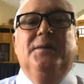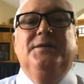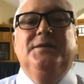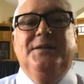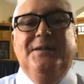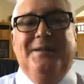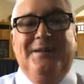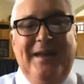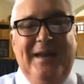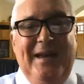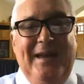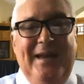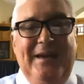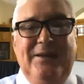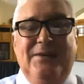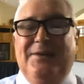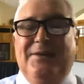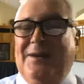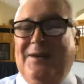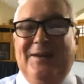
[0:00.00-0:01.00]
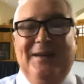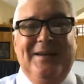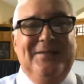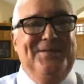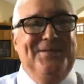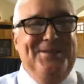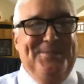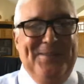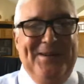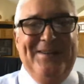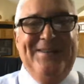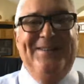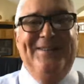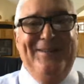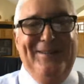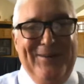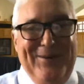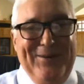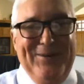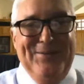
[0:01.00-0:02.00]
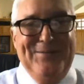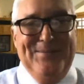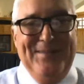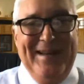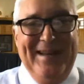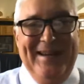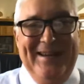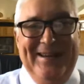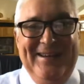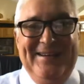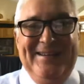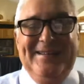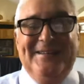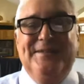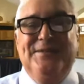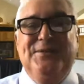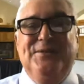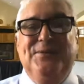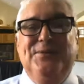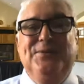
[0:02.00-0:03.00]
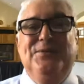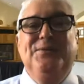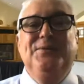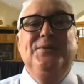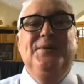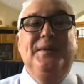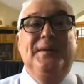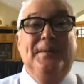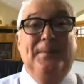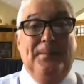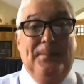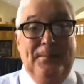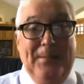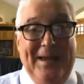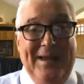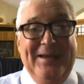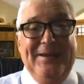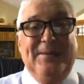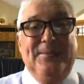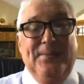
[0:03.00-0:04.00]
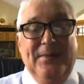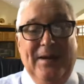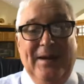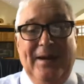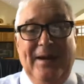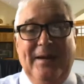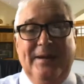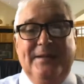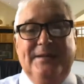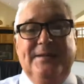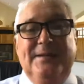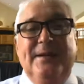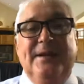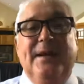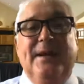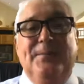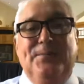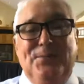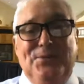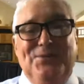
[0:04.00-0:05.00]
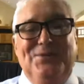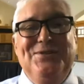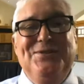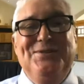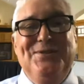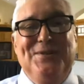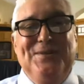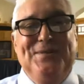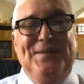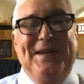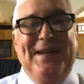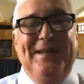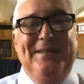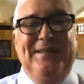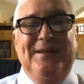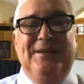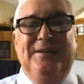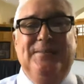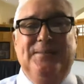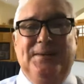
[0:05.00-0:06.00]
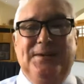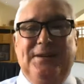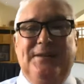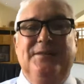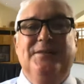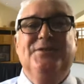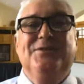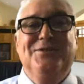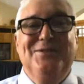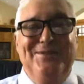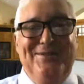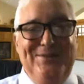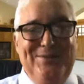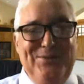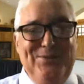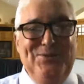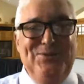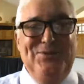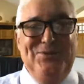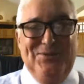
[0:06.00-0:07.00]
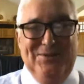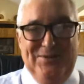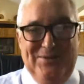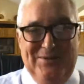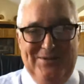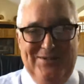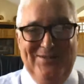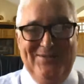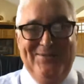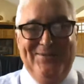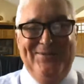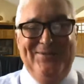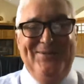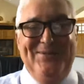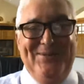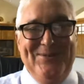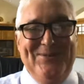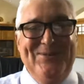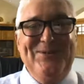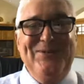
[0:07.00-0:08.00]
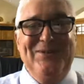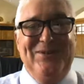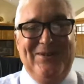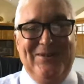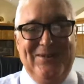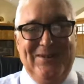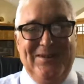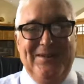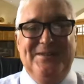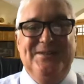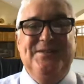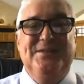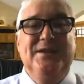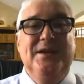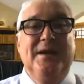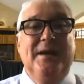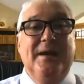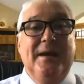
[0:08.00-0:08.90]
Today, you don't have to spend a lot of money to make a brand and put yourself out there to be the solution to your clients'